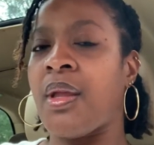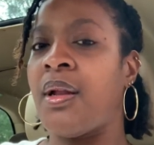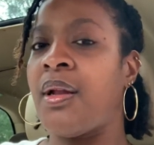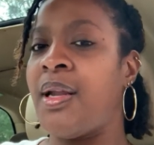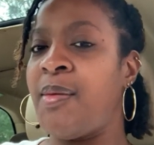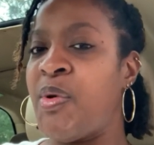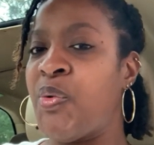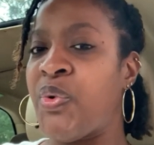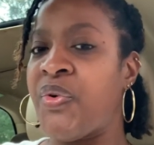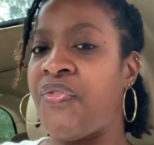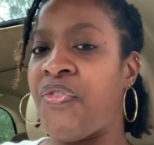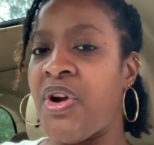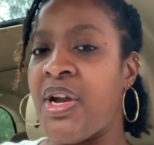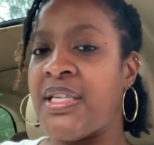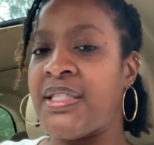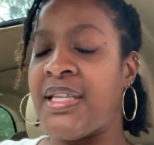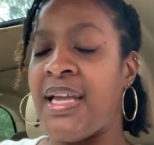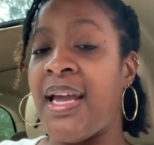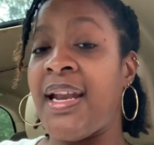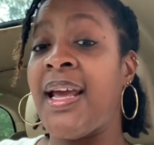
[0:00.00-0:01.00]
Let me
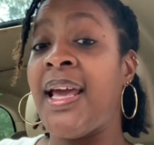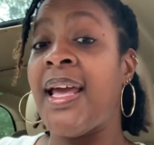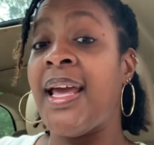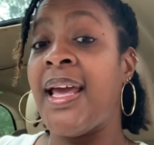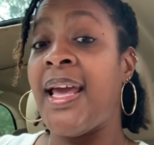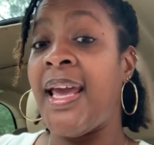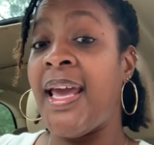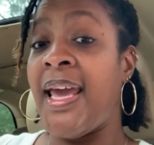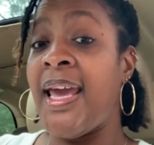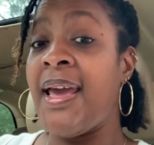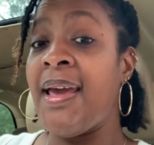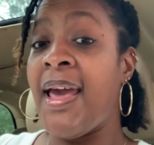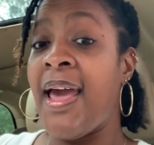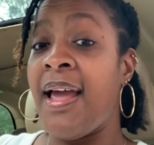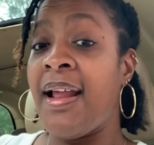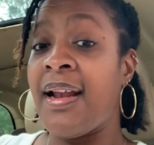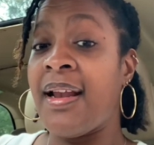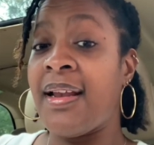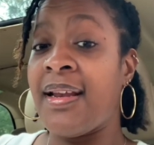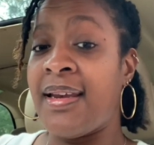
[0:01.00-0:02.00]
rephrase that.
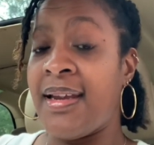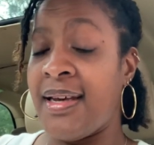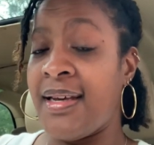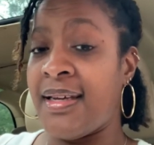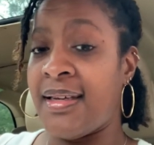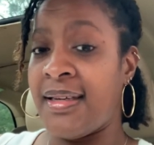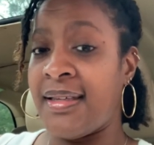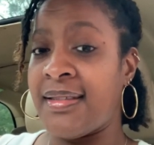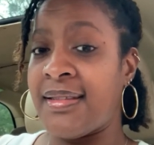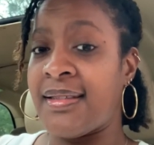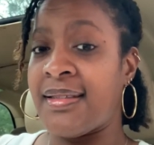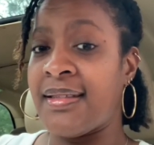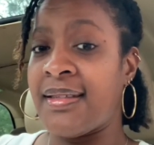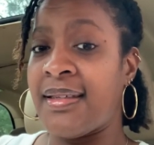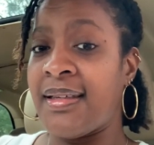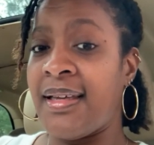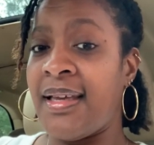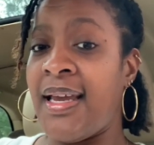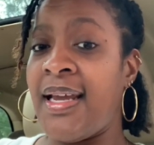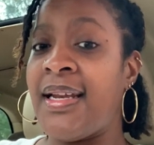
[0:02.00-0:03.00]

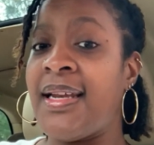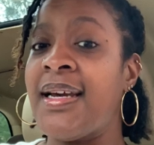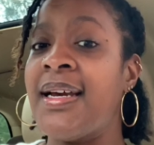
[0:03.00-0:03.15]
It